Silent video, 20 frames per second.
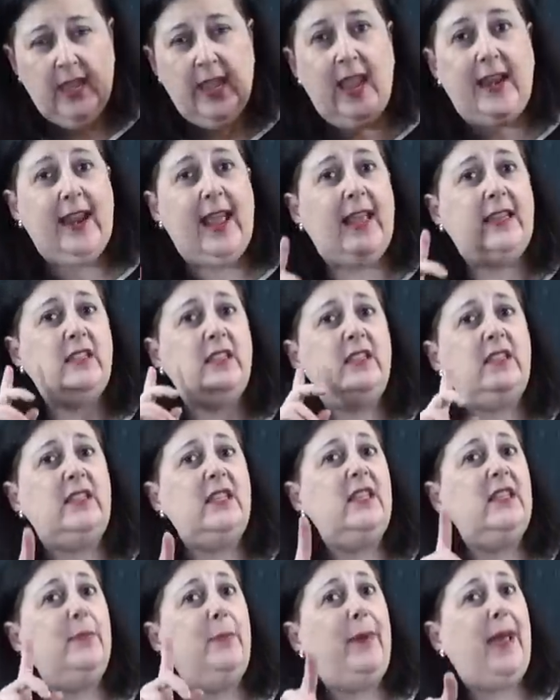And ask to
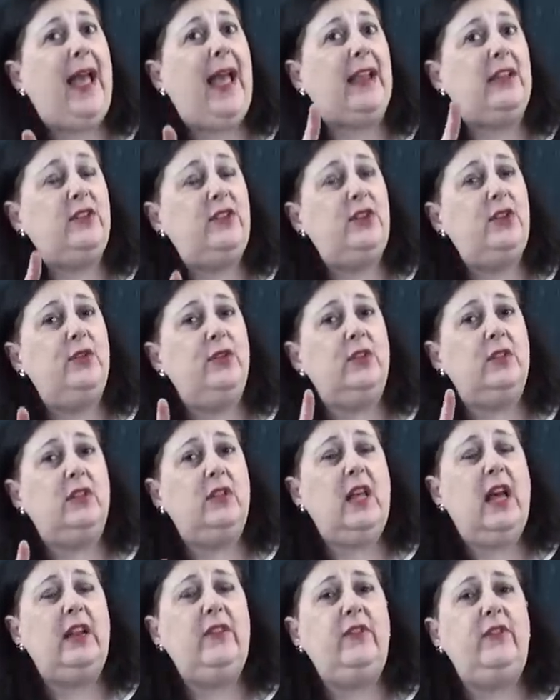see the back, too. There's a
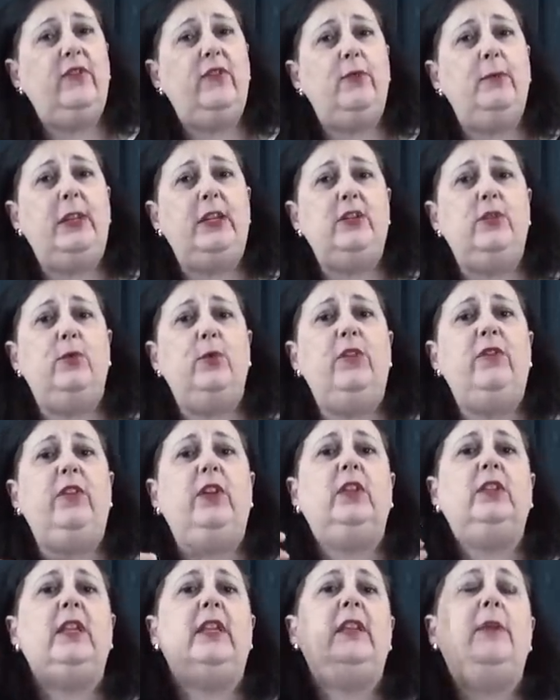lot of information
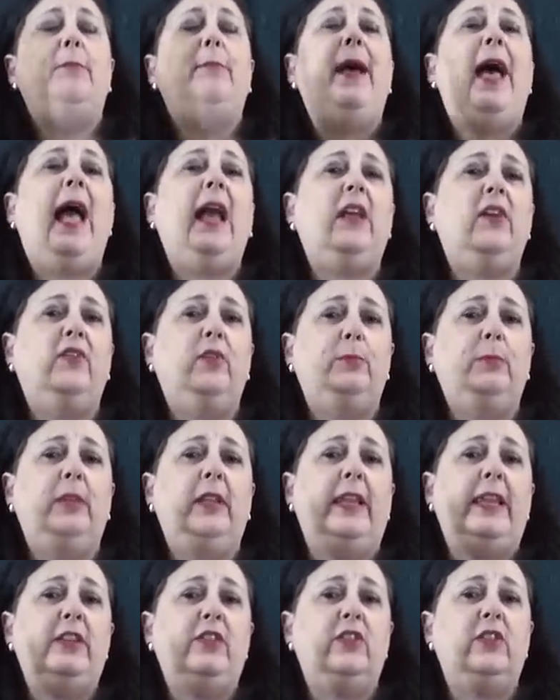revealed on the back of a
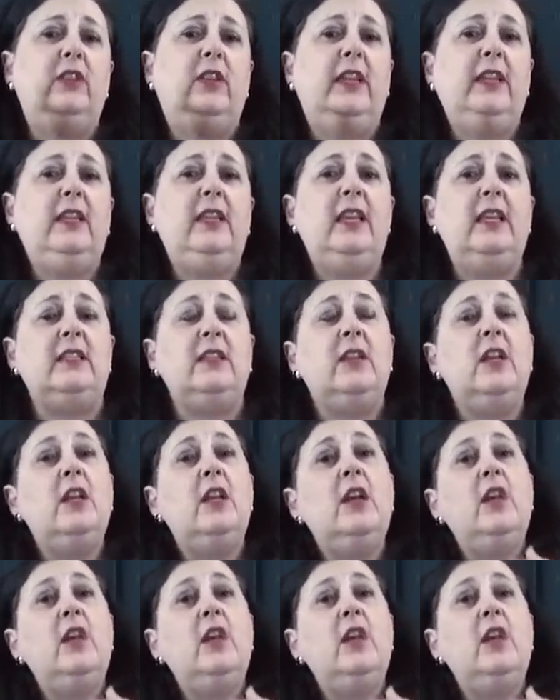plate, just like this.